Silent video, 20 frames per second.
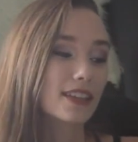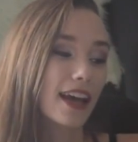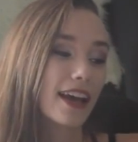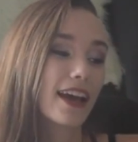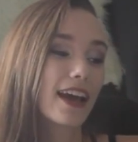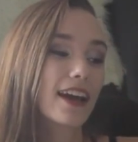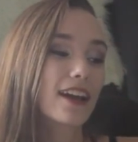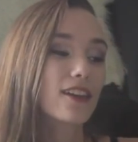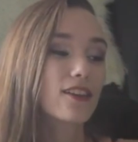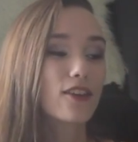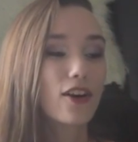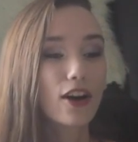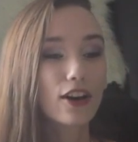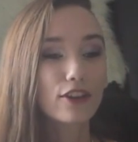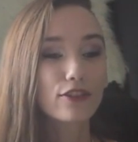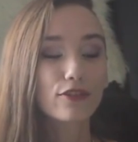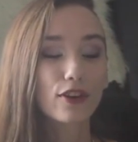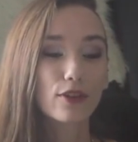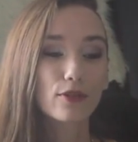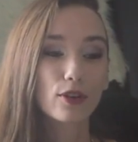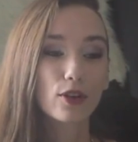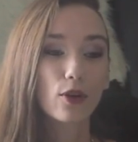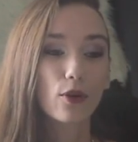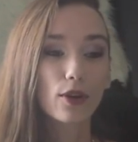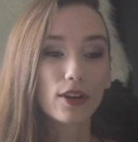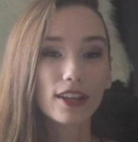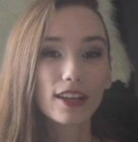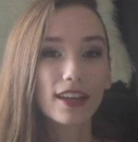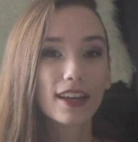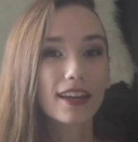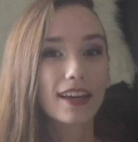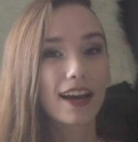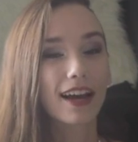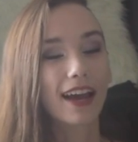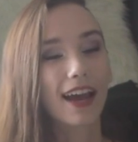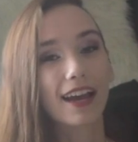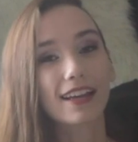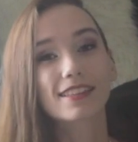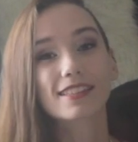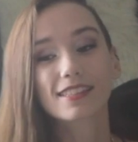I had a lot of fun recording it. I
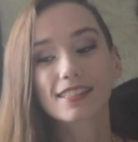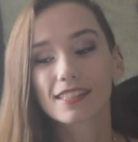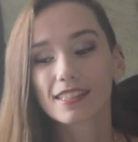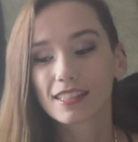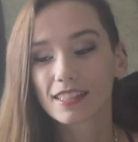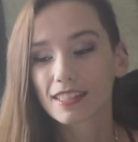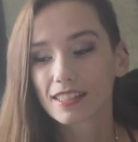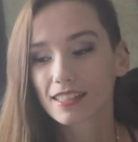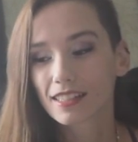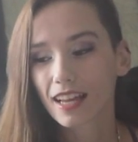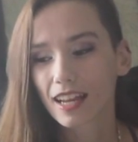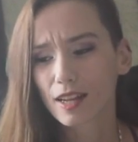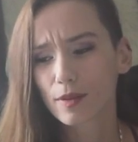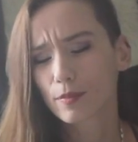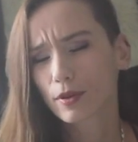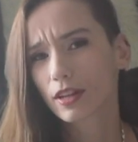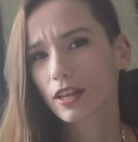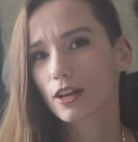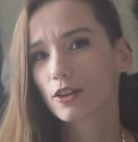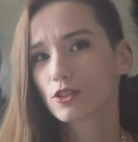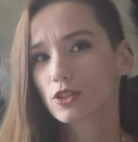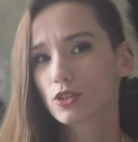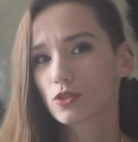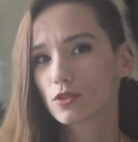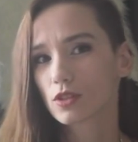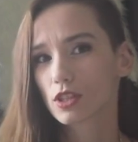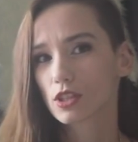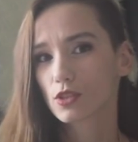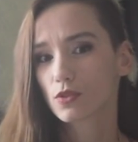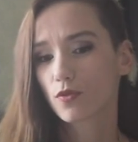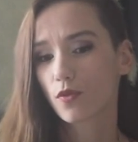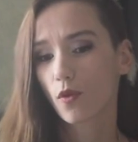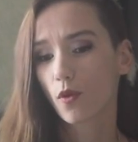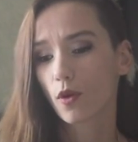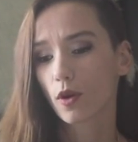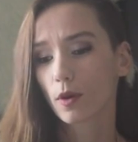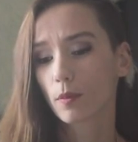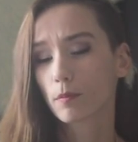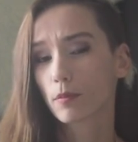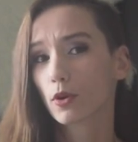hadn't seen anybody else do this
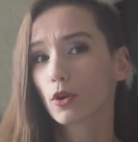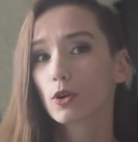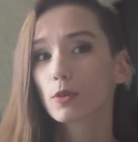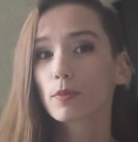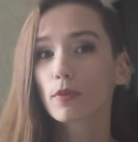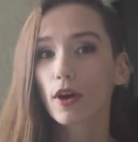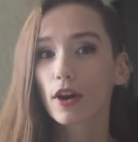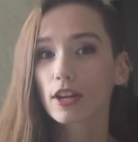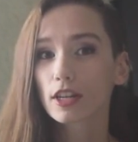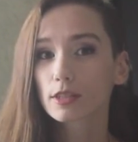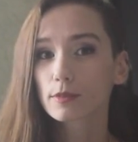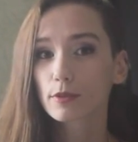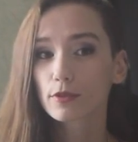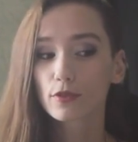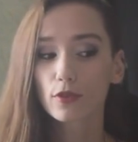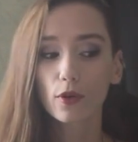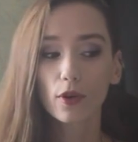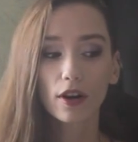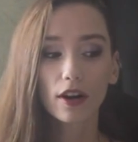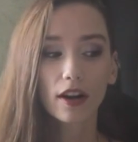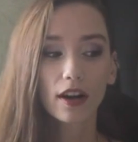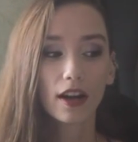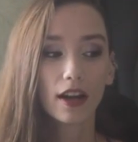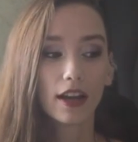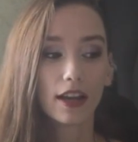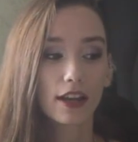for bird products before.